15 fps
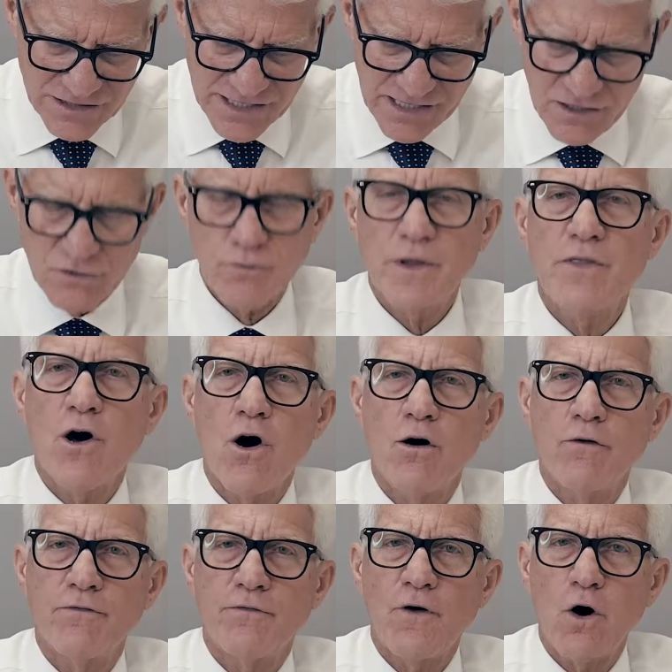is with
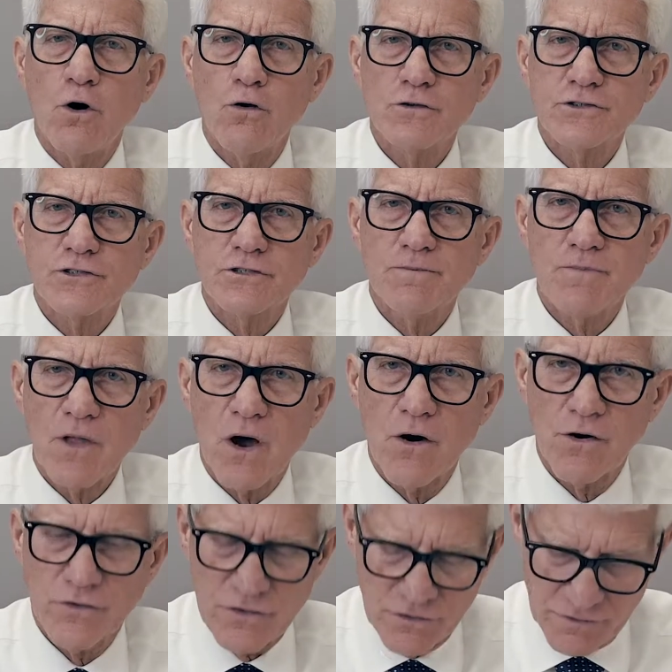all faults.
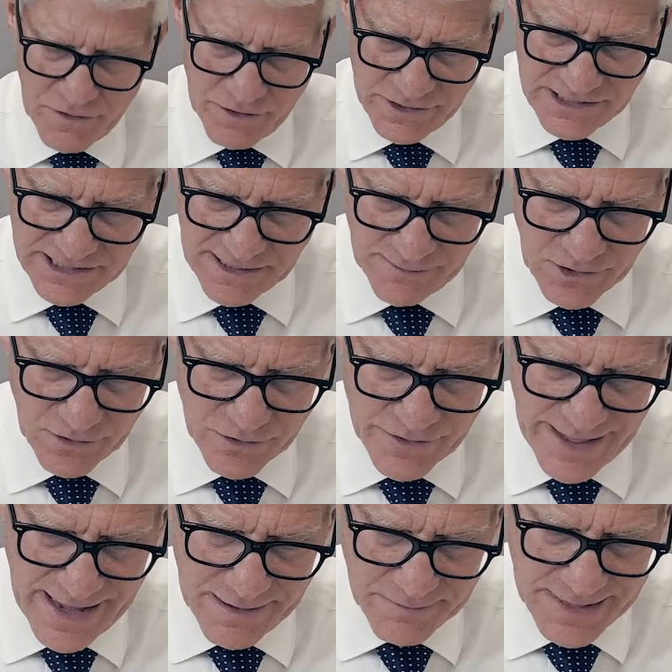Ours is very similar to
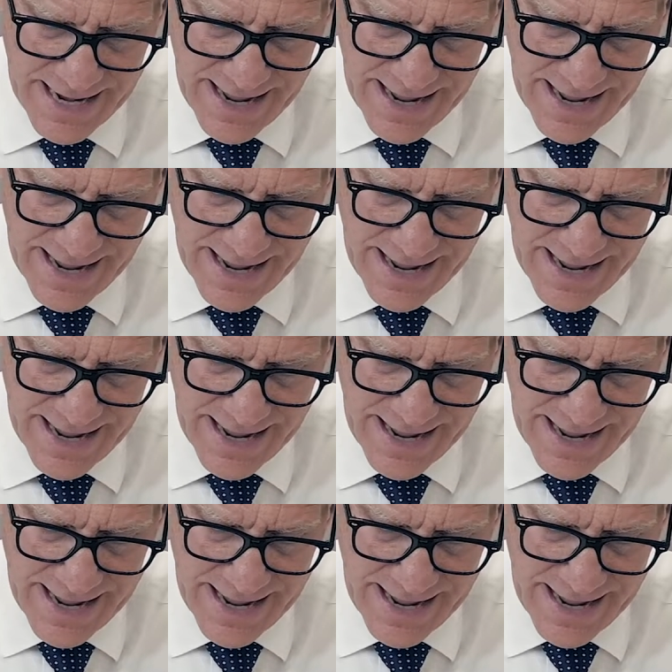that, but